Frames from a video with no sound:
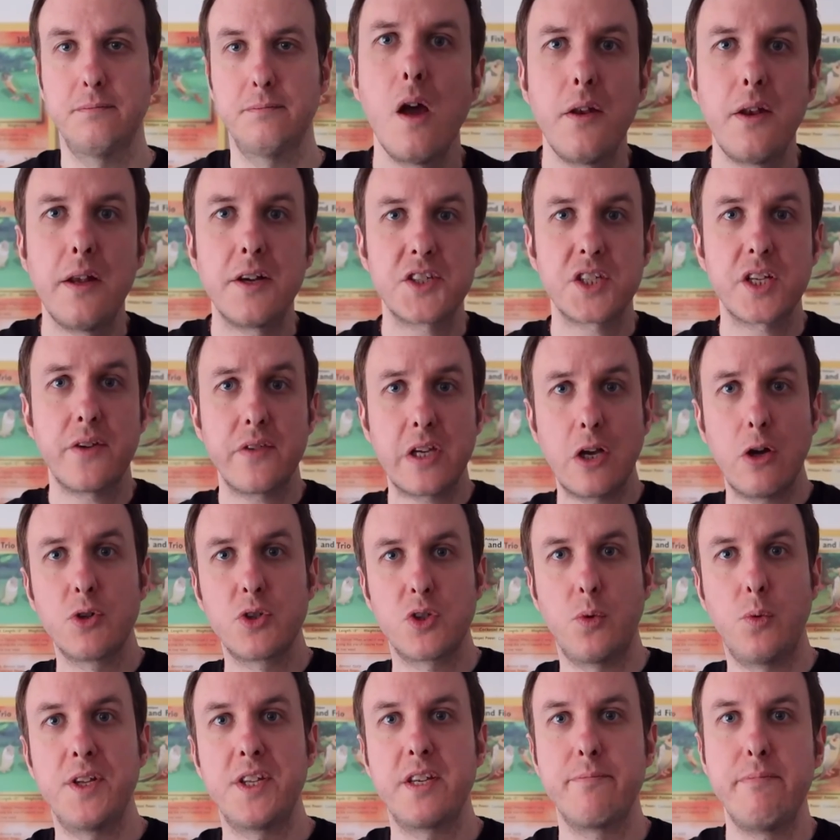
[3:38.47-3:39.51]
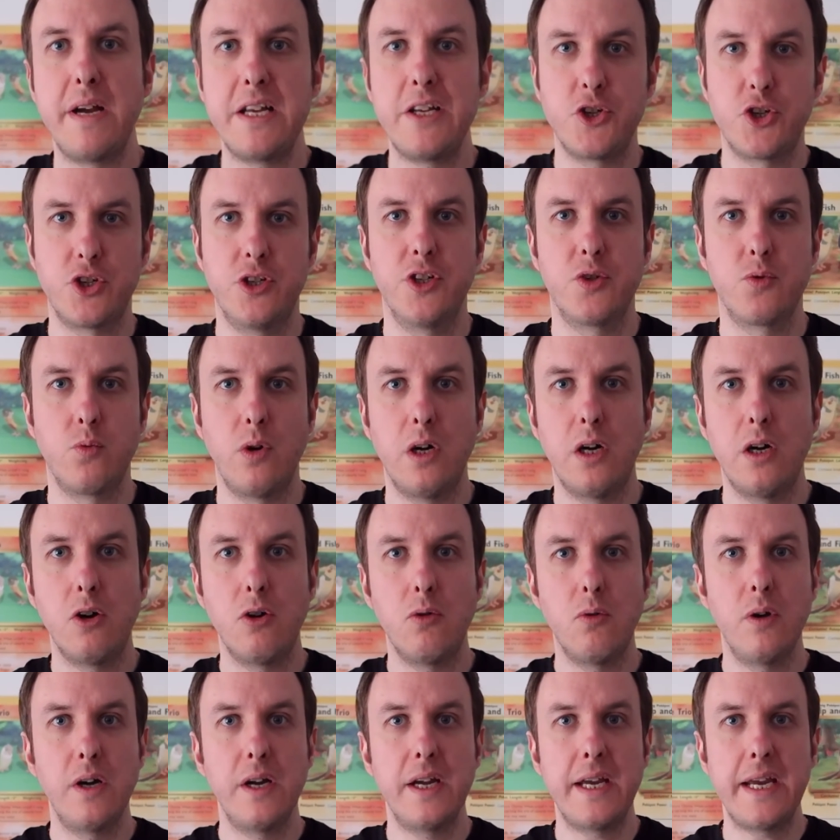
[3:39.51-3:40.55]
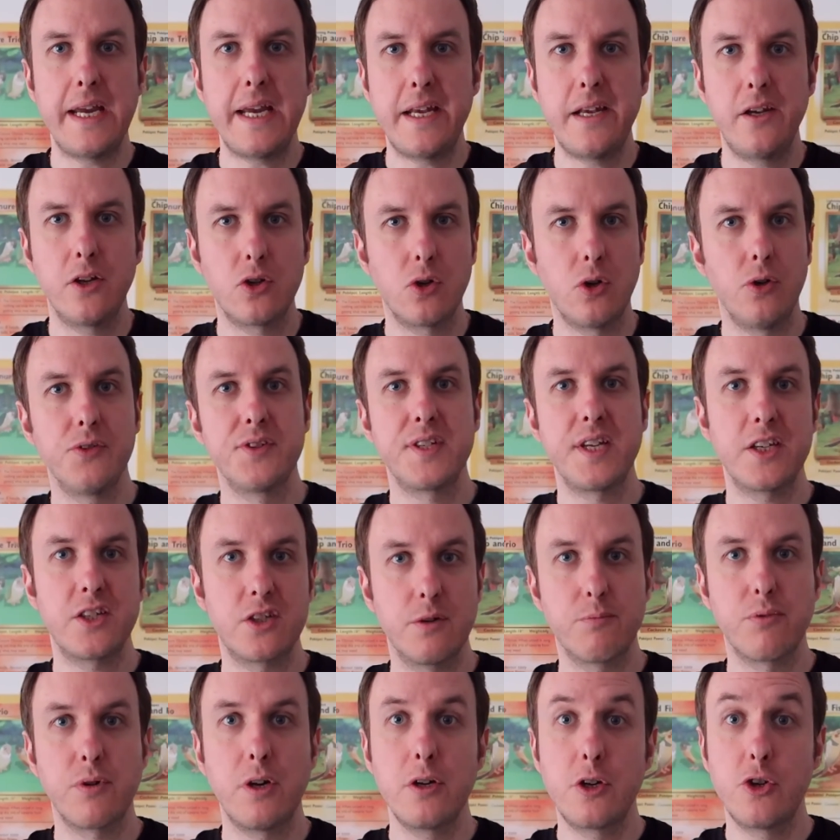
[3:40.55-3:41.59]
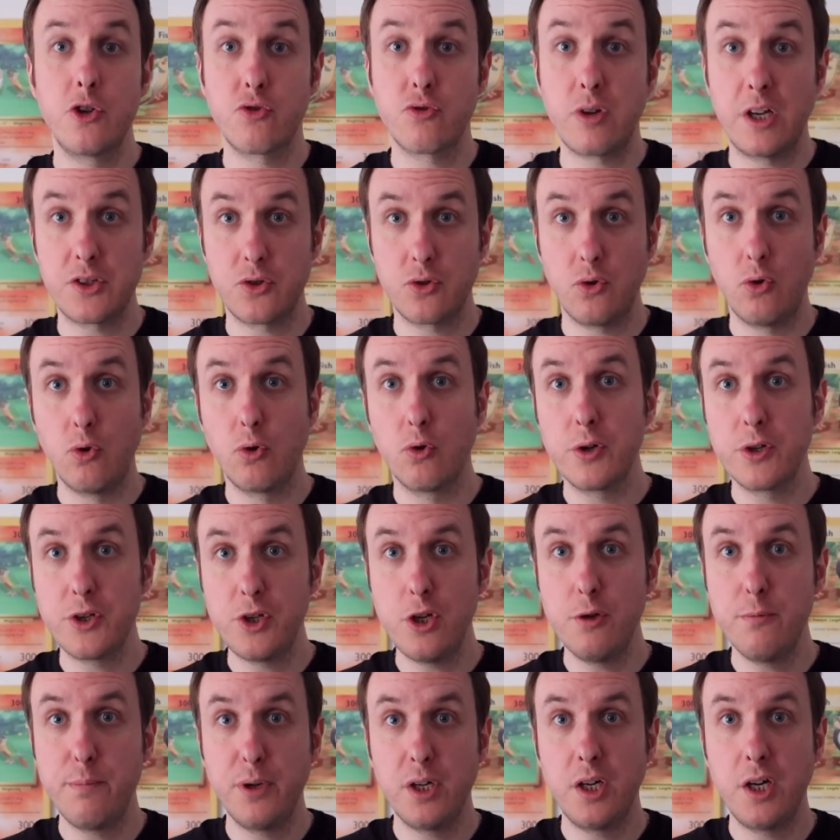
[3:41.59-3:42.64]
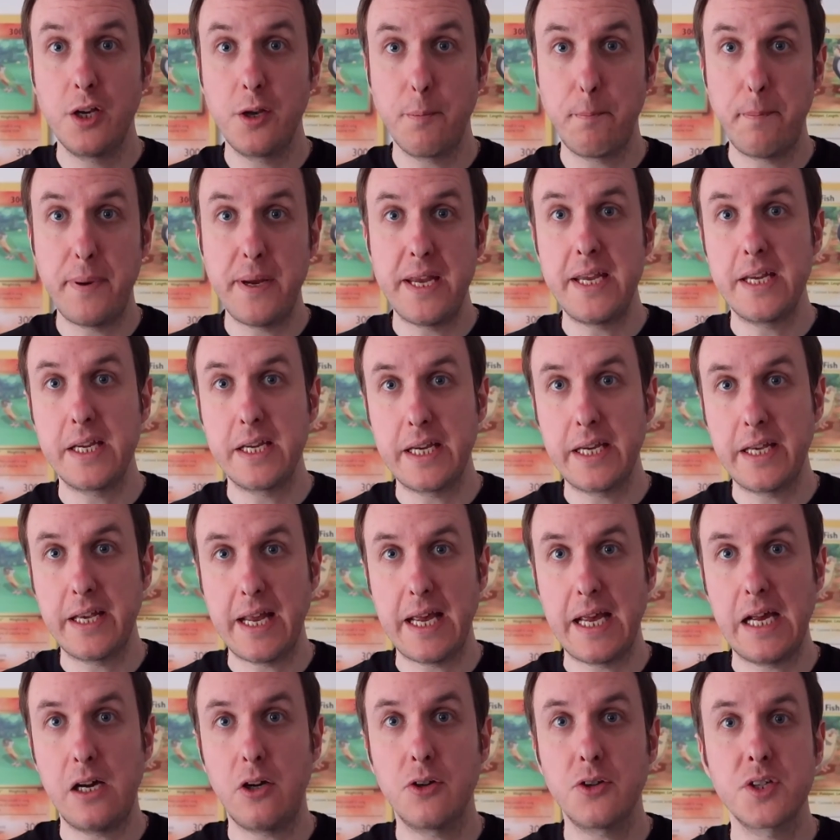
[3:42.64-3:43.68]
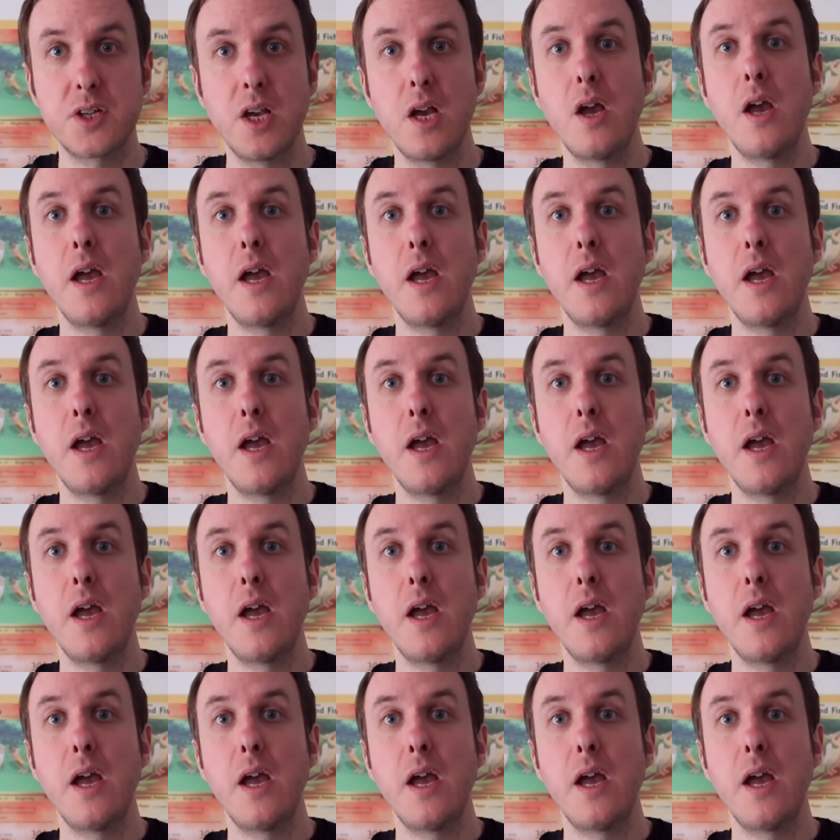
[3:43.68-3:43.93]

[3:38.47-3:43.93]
Now, something else I want to mention as well, in the context of broken trust or a new bird being in the house,